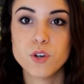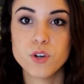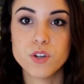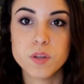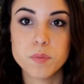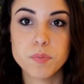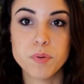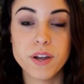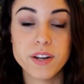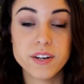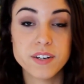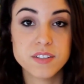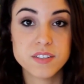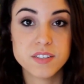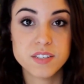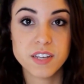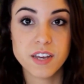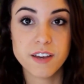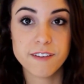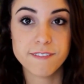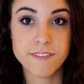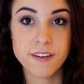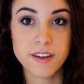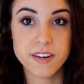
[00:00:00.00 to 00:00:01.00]
during the
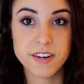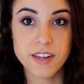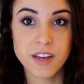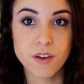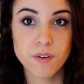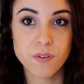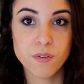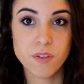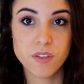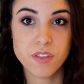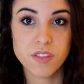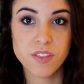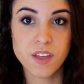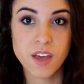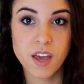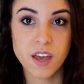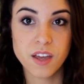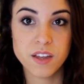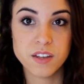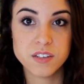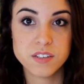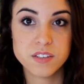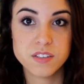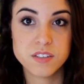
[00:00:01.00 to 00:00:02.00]
pregnancy I find out
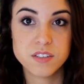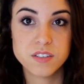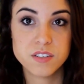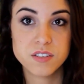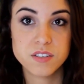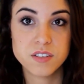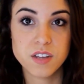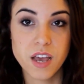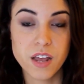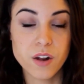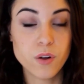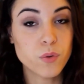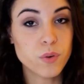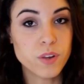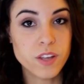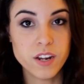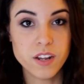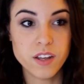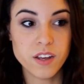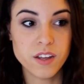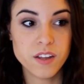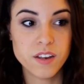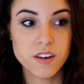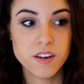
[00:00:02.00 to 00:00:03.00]
that I don't
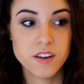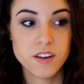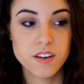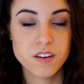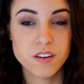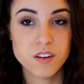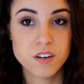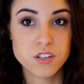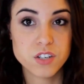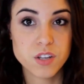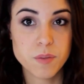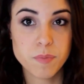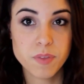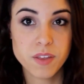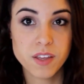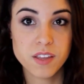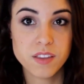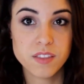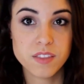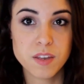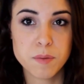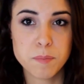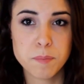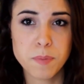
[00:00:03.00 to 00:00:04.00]
need it or
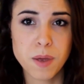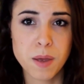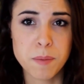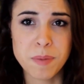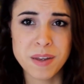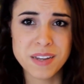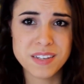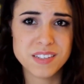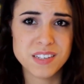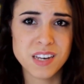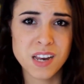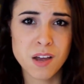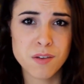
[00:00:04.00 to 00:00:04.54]
something, then I might